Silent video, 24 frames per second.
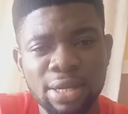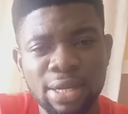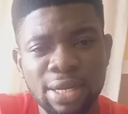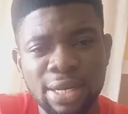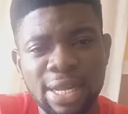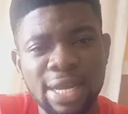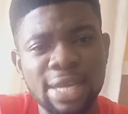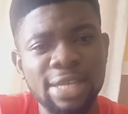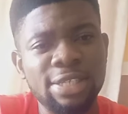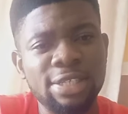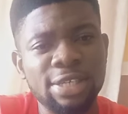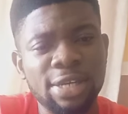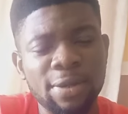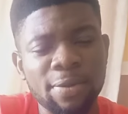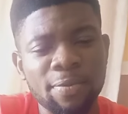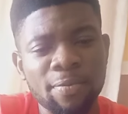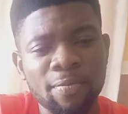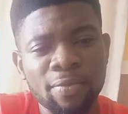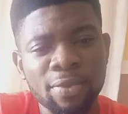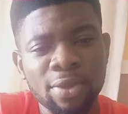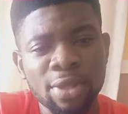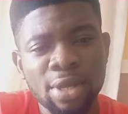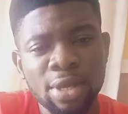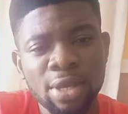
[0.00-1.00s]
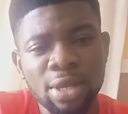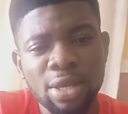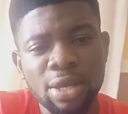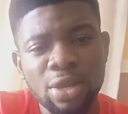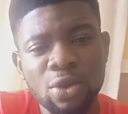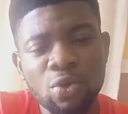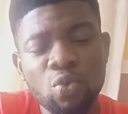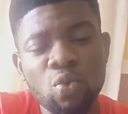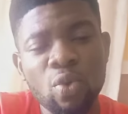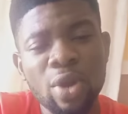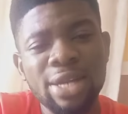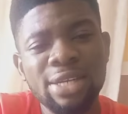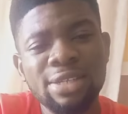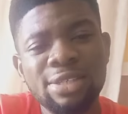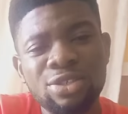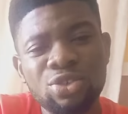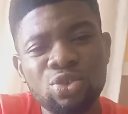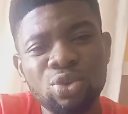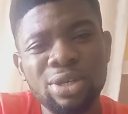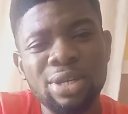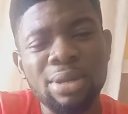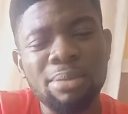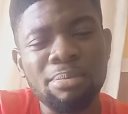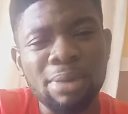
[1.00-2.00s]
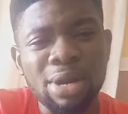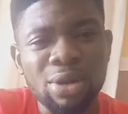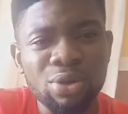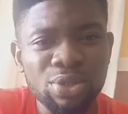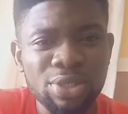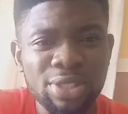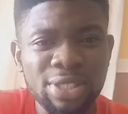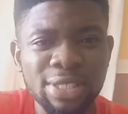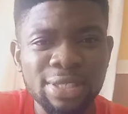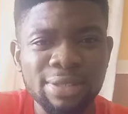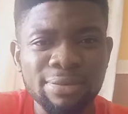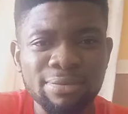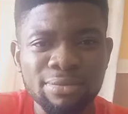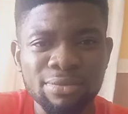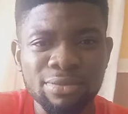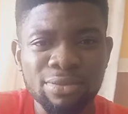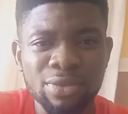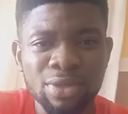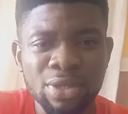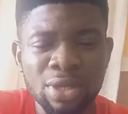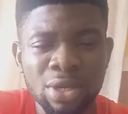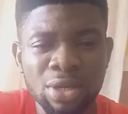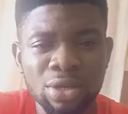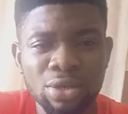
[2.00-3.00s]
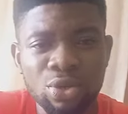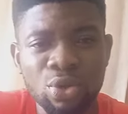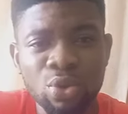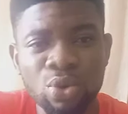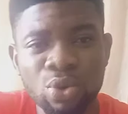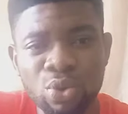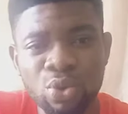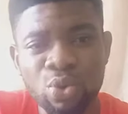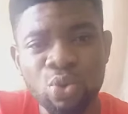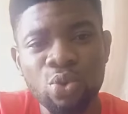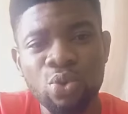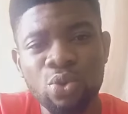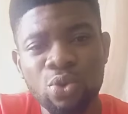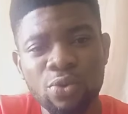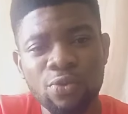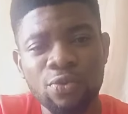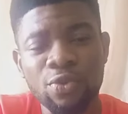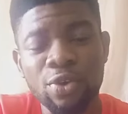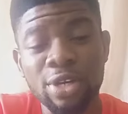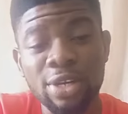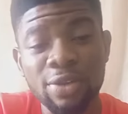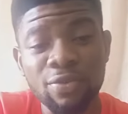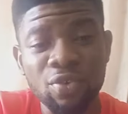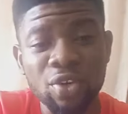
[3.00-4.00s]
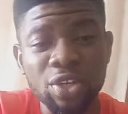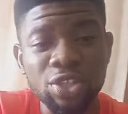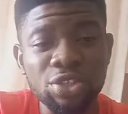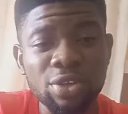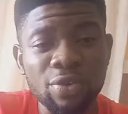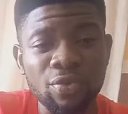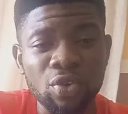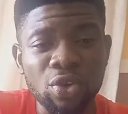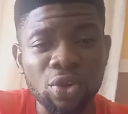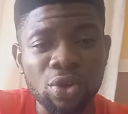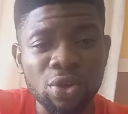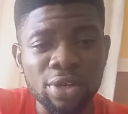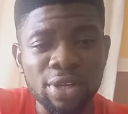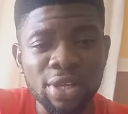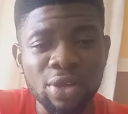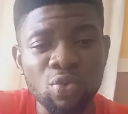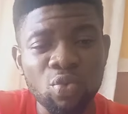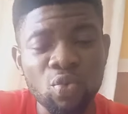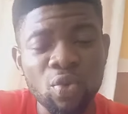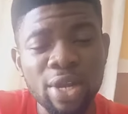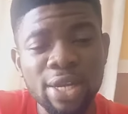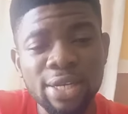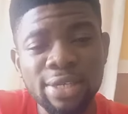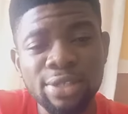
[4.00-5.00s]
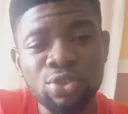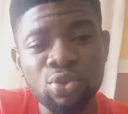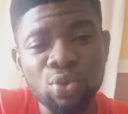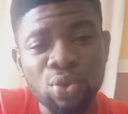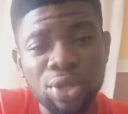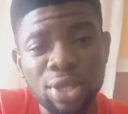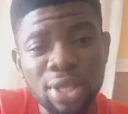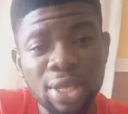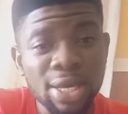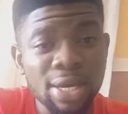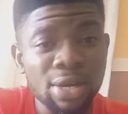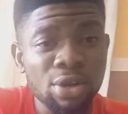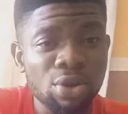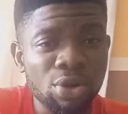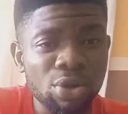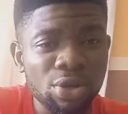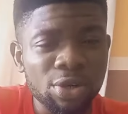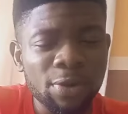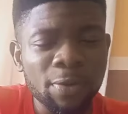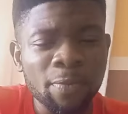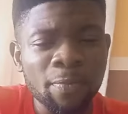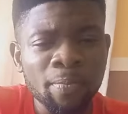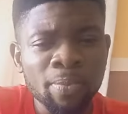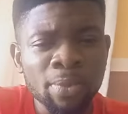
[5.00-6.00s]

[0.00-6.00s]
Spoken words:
Elijah, he went to the mountain to look for the voice of God. He went to hear God.